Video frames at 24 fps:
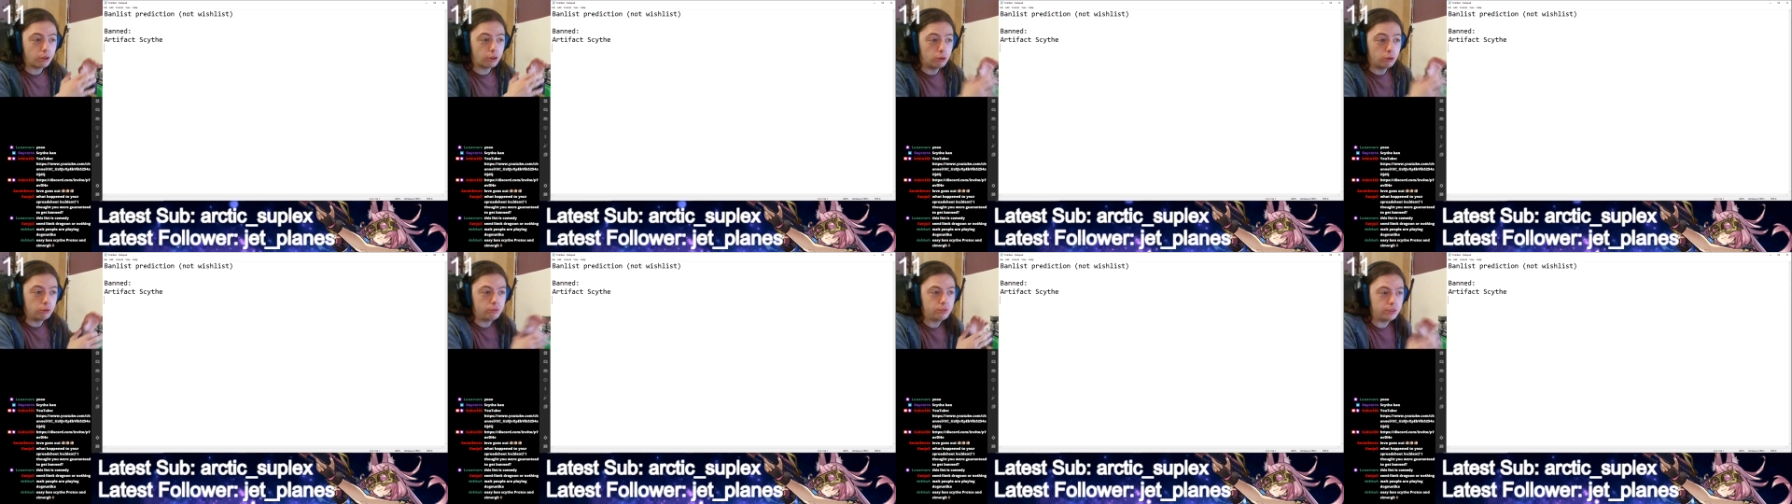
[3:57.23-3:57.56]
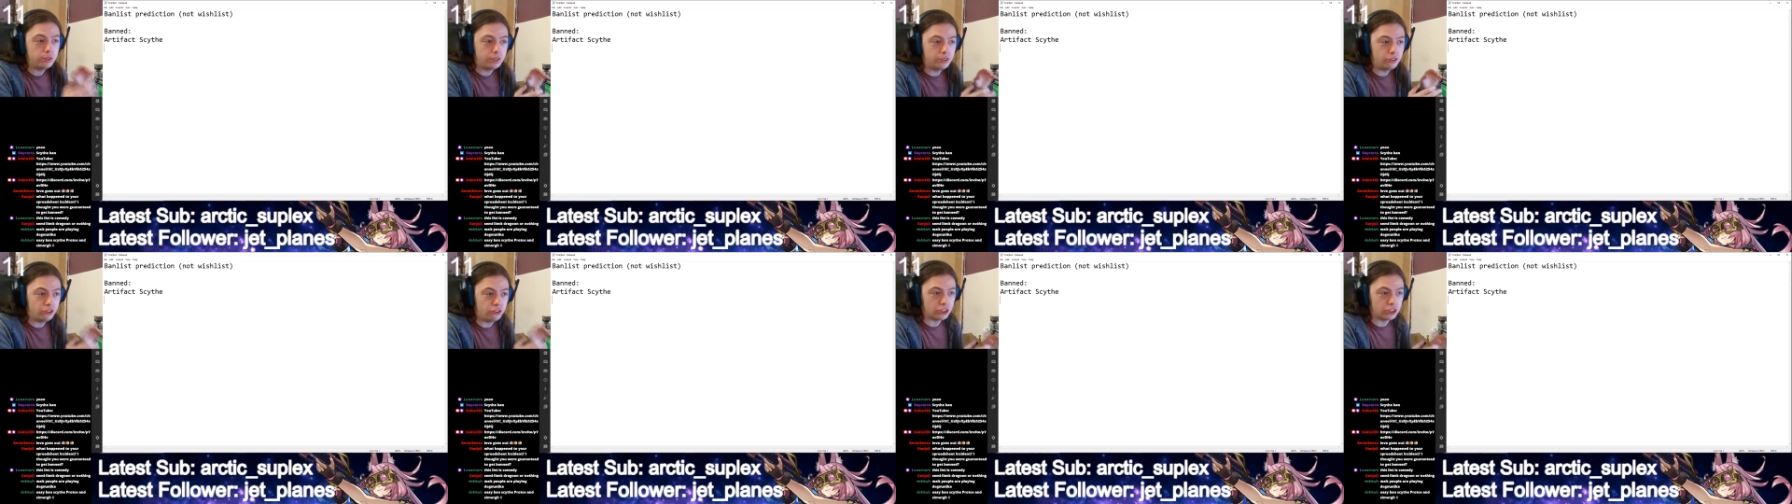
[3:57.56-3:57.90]
ultra
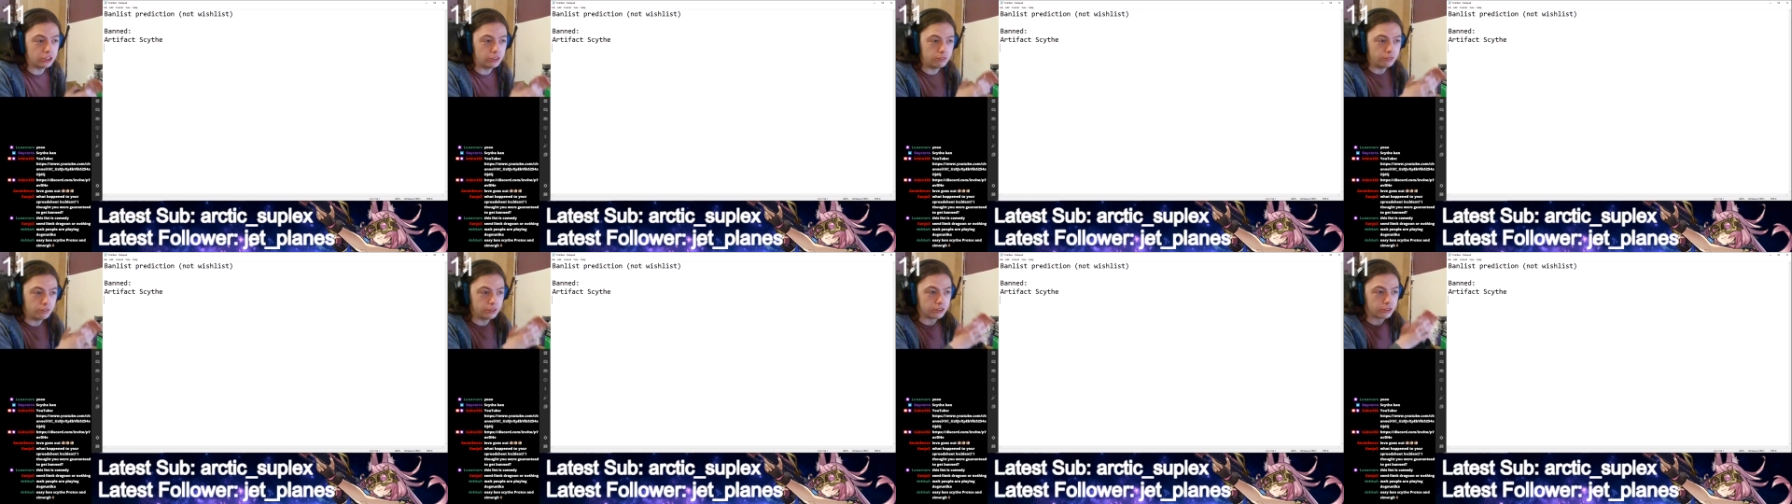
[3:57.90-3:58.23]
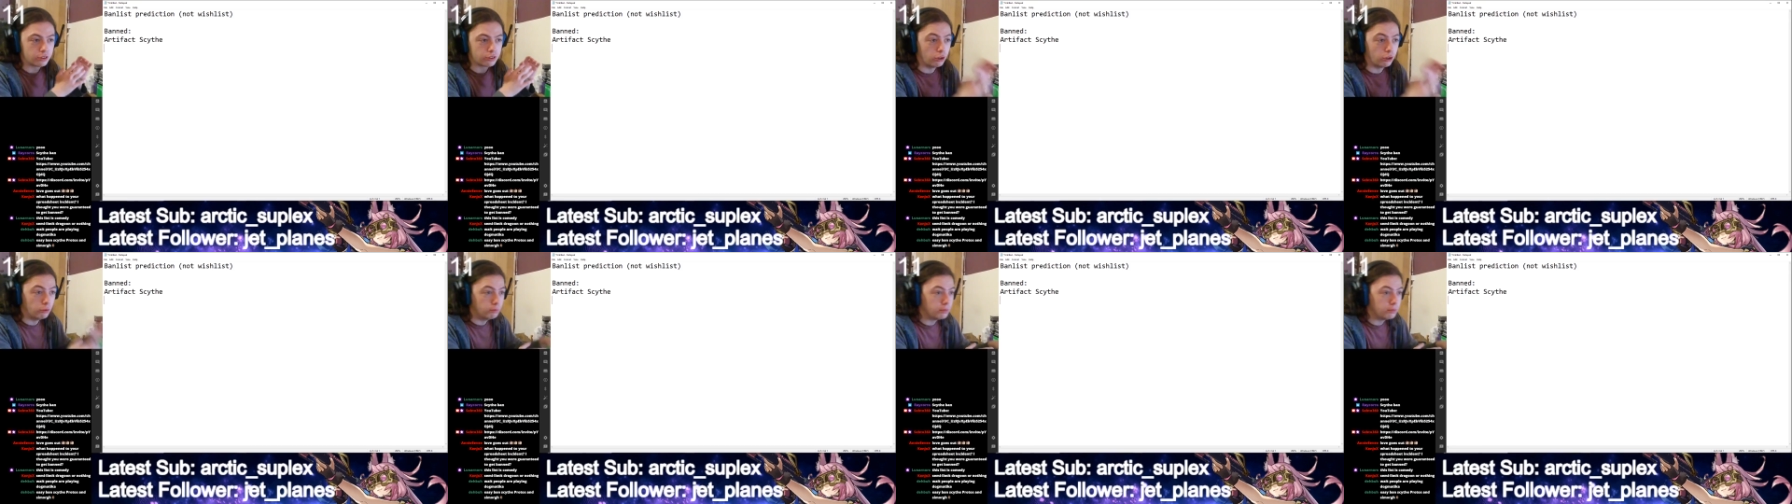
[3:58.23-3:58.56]
degenerate
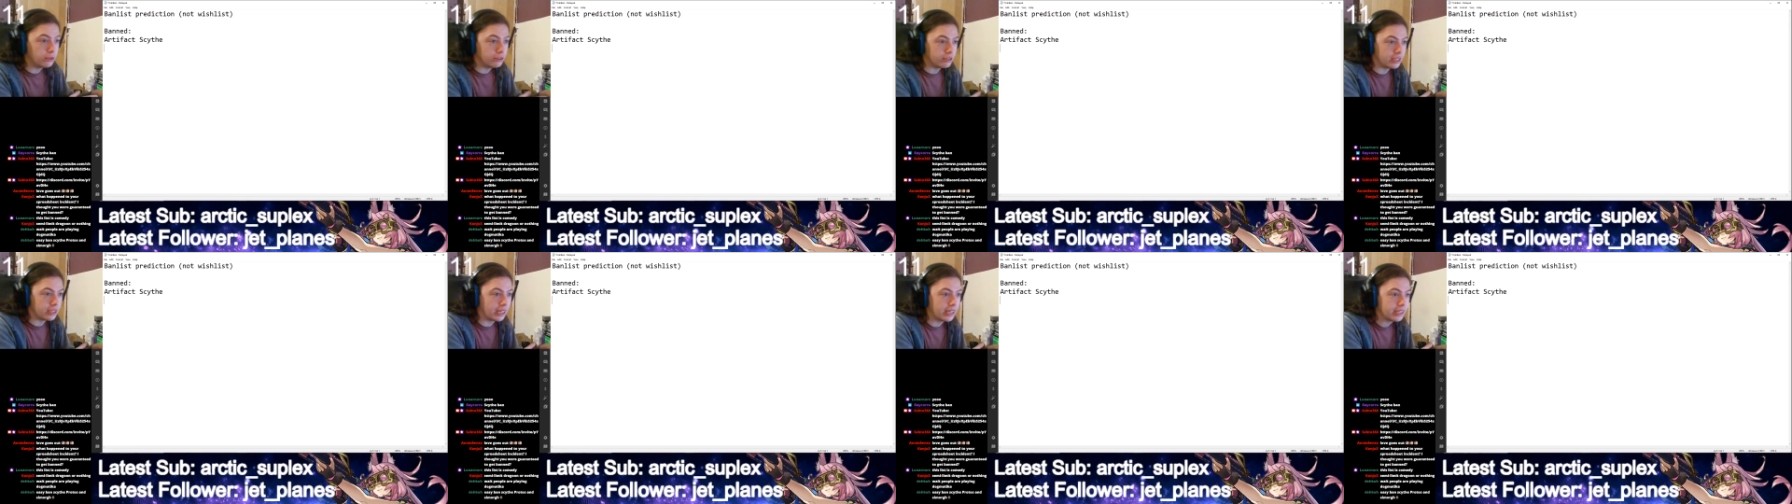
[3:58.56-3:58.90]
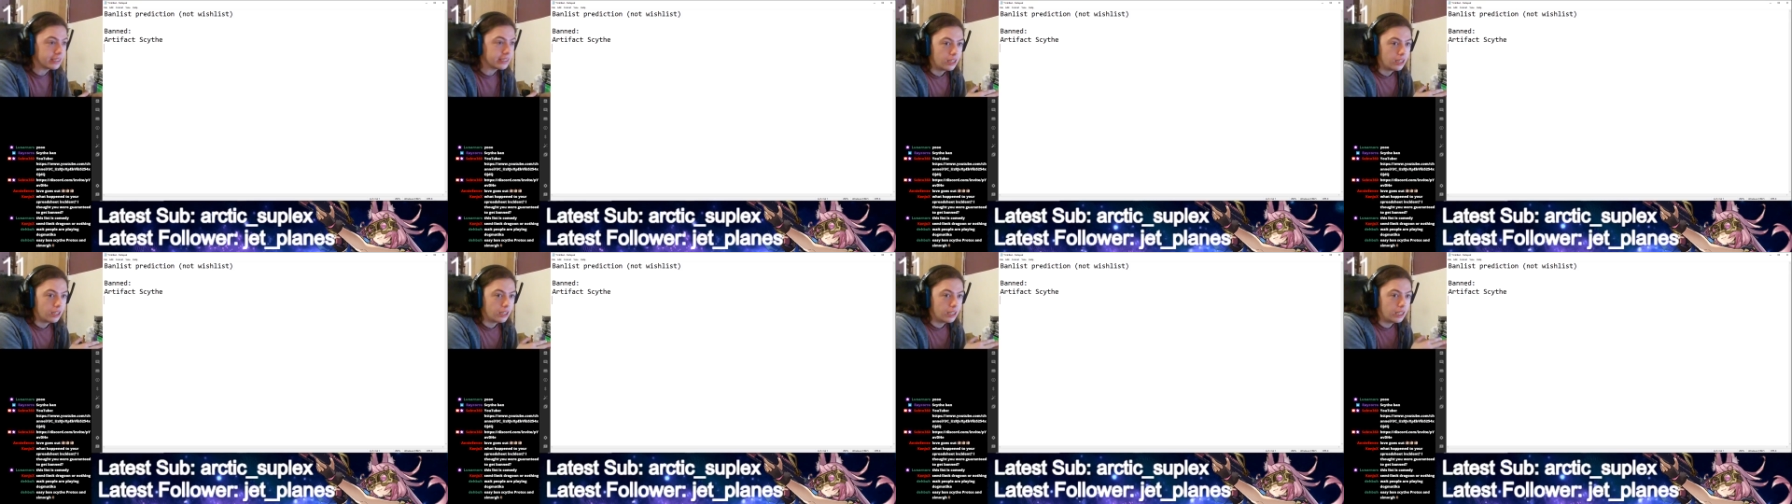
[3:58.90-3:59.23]
combo
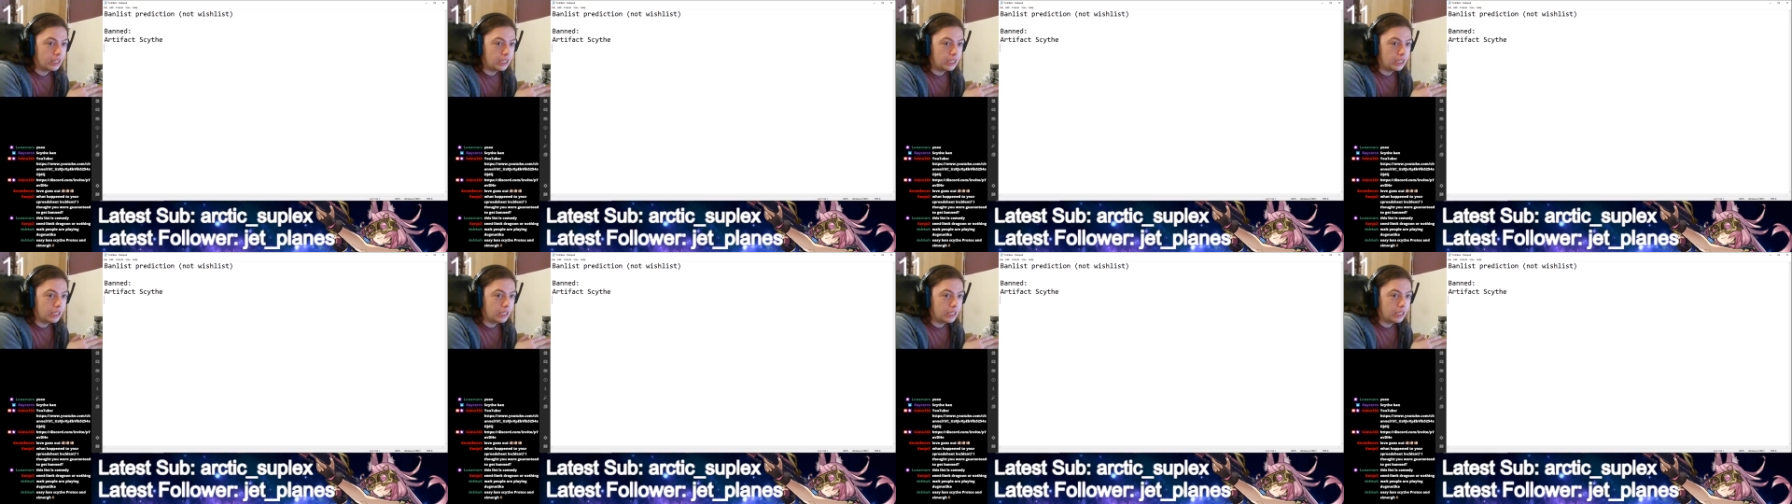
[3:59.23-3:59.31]
decks,